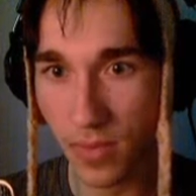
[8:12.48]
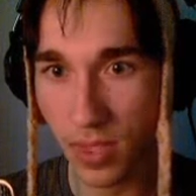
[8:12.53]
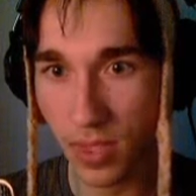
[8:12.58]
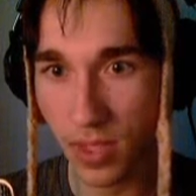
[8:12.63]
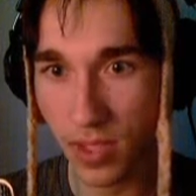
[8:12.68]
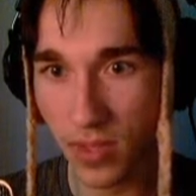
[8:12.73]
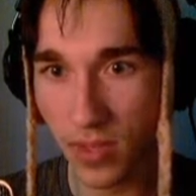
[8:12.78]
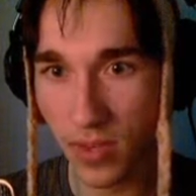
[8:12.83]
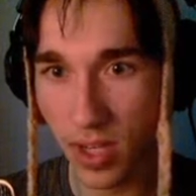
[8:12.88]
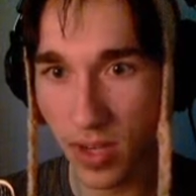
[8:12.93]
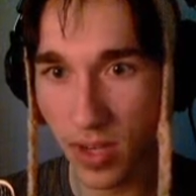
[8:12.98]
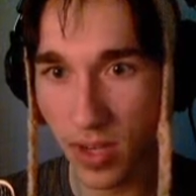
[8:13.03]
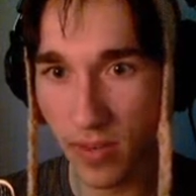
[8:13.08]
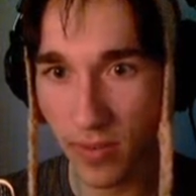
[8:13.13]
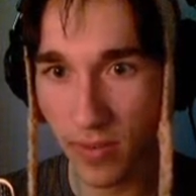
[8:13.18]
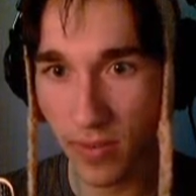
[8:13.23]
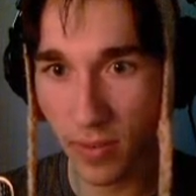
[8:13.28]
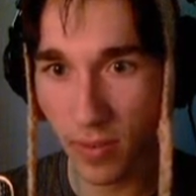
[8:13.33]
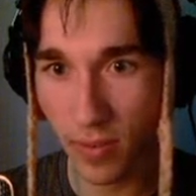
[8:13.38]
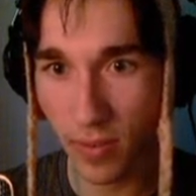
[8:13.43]
It's over here.
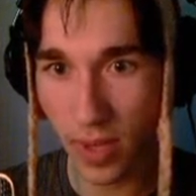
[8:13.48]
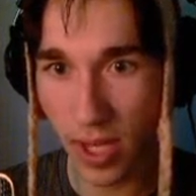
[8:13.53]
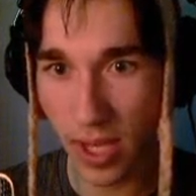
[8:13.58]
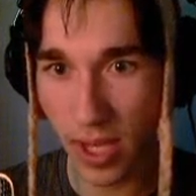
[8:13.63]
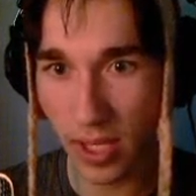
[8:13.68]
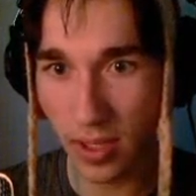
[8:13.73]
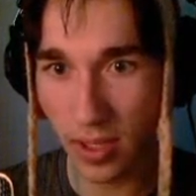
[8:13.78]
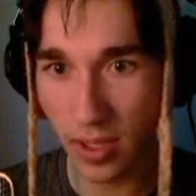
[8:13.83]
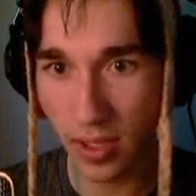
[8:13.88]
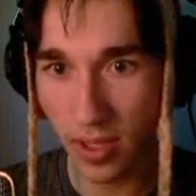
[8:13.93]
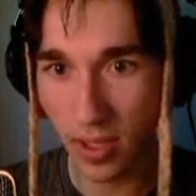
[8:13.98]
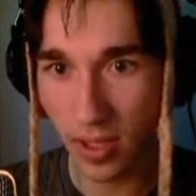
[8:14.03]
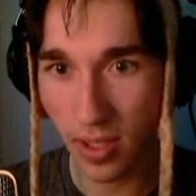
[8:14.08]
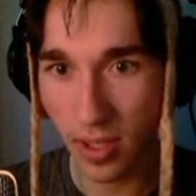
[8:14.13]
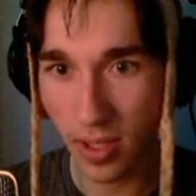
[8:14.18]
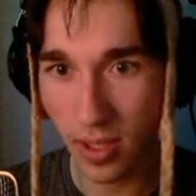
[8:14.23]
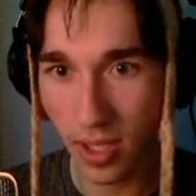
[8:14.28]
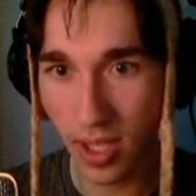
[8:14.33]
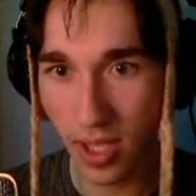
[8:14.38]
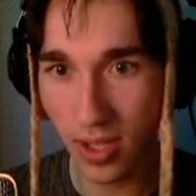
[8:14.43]
Wine.
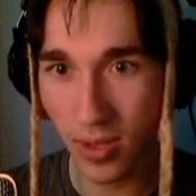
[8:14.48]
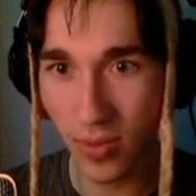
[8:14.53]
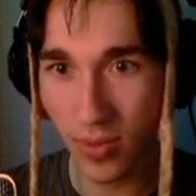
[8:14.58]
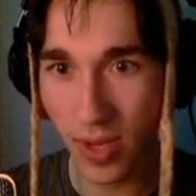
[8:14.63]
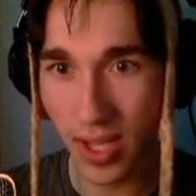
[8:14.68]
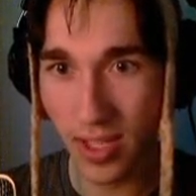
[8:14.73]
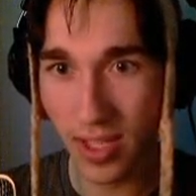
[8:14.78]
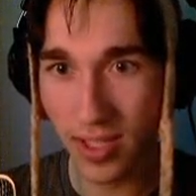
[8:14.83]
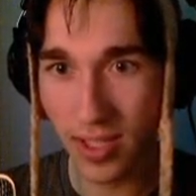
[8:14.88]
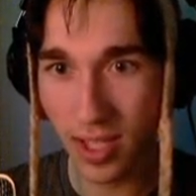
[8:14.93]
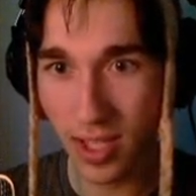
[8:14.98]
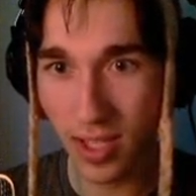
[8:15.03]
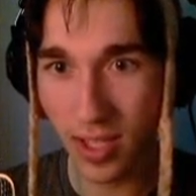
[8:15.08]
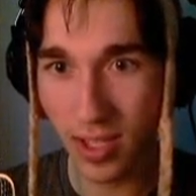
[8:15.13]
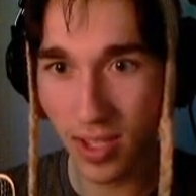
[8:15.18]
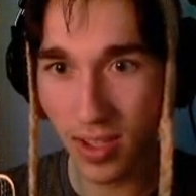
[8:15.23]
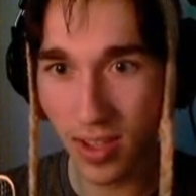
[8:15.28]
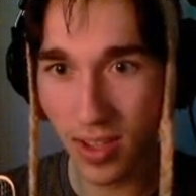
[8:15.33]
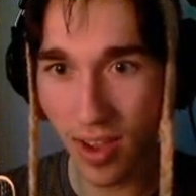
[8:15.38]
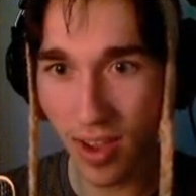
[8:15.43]
In the wine
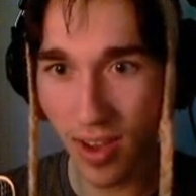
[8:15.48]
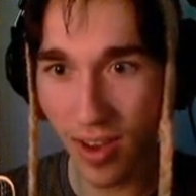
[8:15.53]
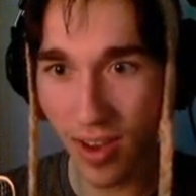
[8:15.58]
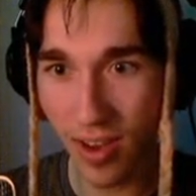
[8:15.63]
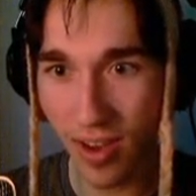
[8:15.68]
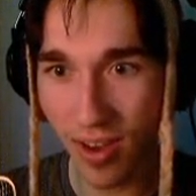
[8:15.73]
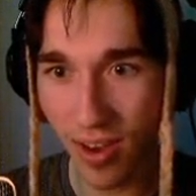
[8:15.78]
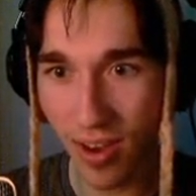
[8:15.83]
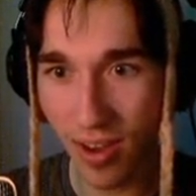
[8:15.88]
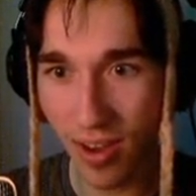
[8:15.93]
cellar? No.